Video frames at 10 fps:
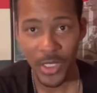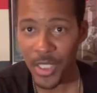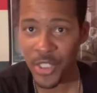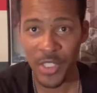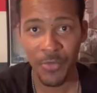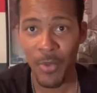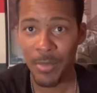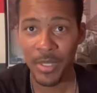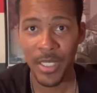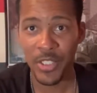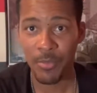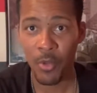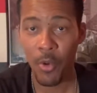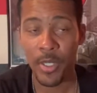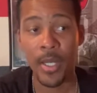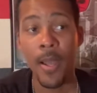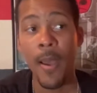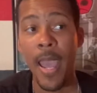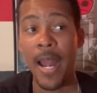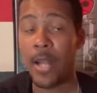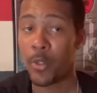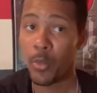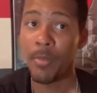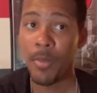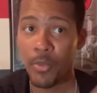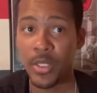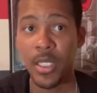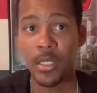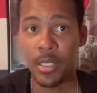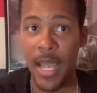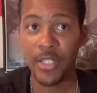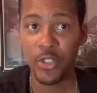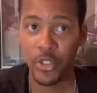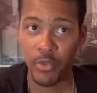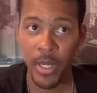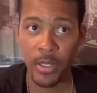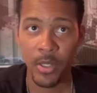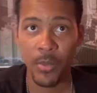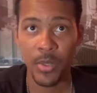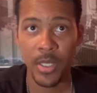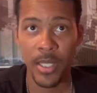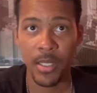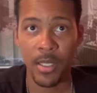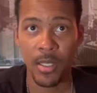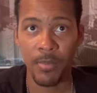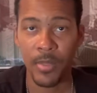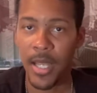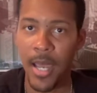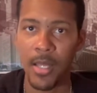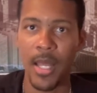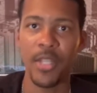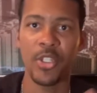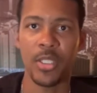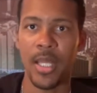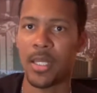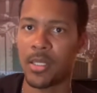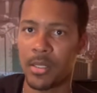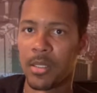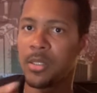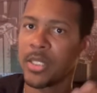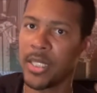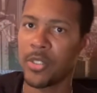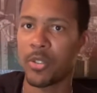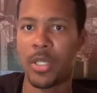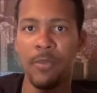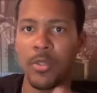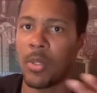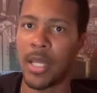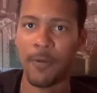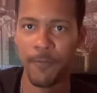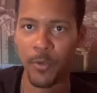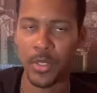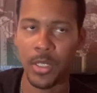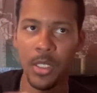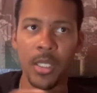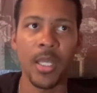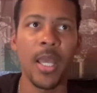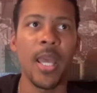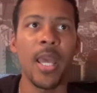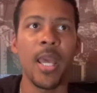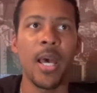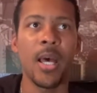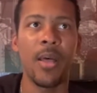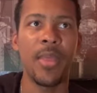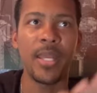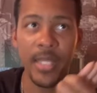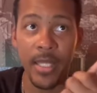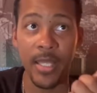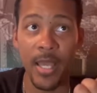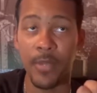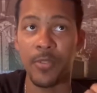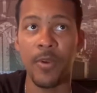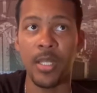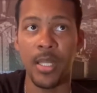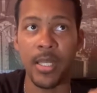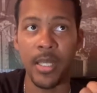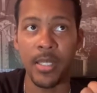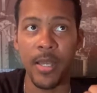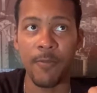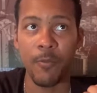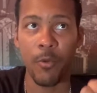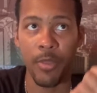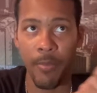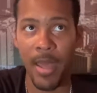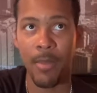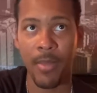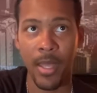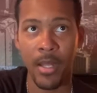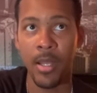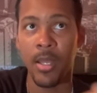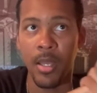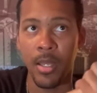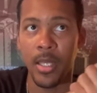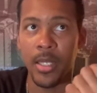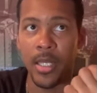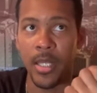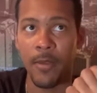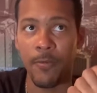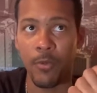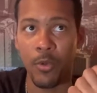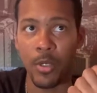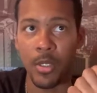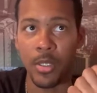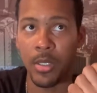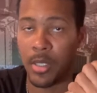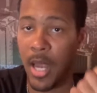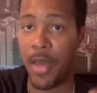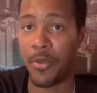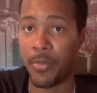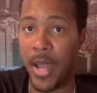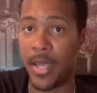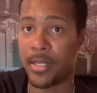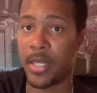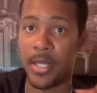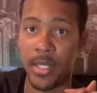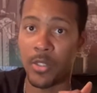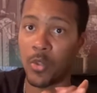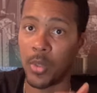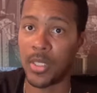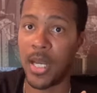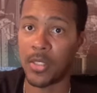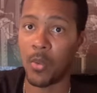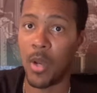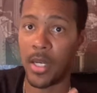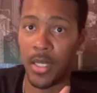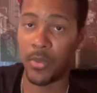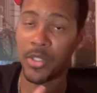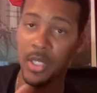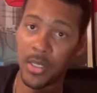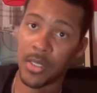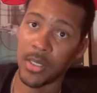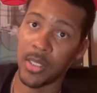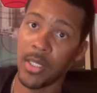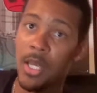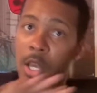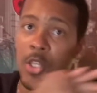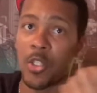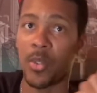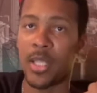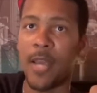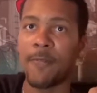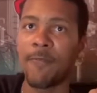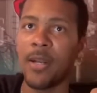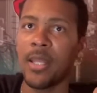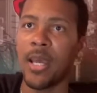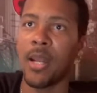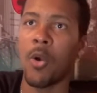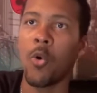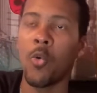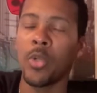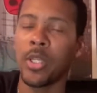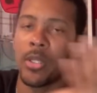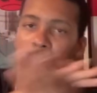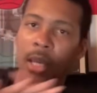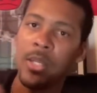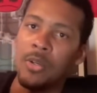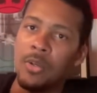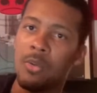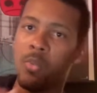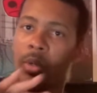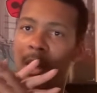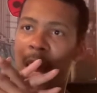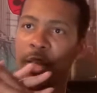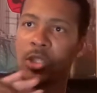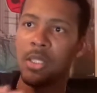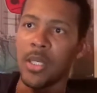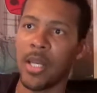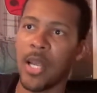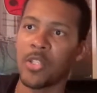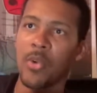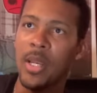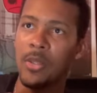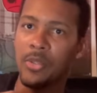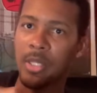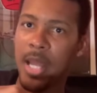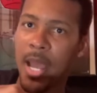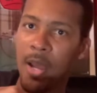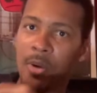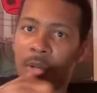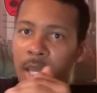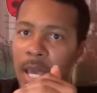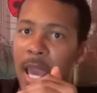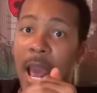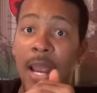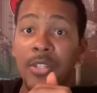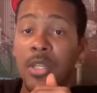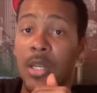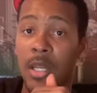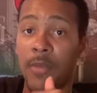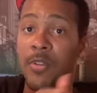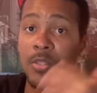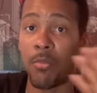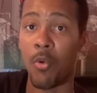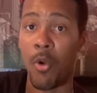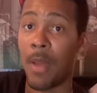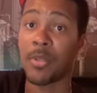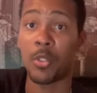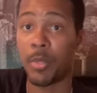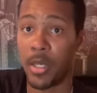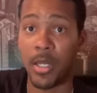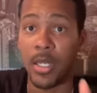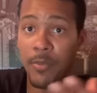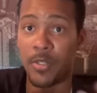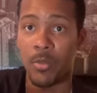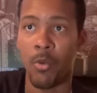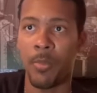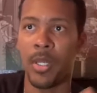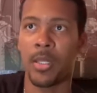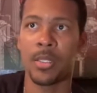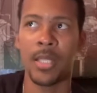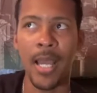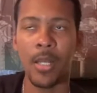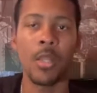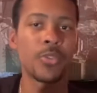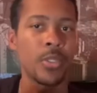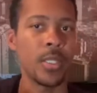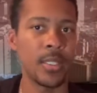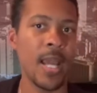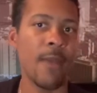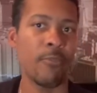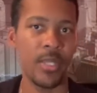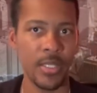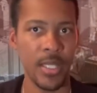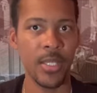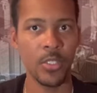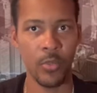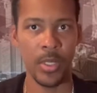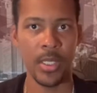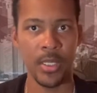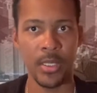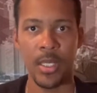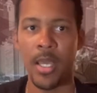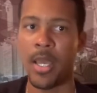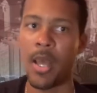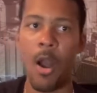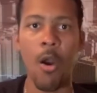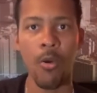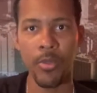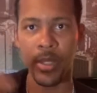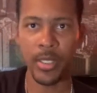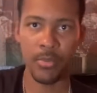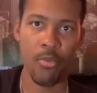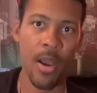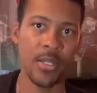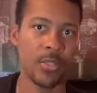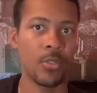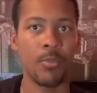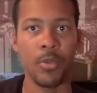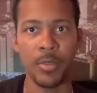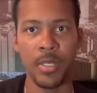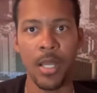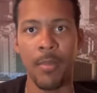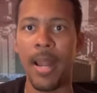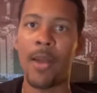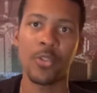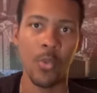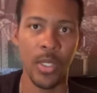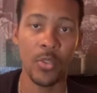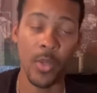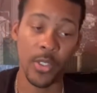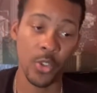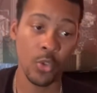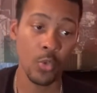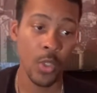Jeffrey Wright playing Jim Gordon. And I do remember seeing last year's trailer. It was like kind of like just like a teaser, giving you like a first look. They did that. It was funny. They did that for the Batman. They did that for Gotham Knights, and then Suicide Squad, Kill the Justice League. So it's kind of funny that a whole year later, we're actually looking at trailers now. And I guess they're going to give us more. I'm assuming they're going to give us more because it's kind of closer to the time for these things to release. All of these projects are supposed to be coming out in 2022.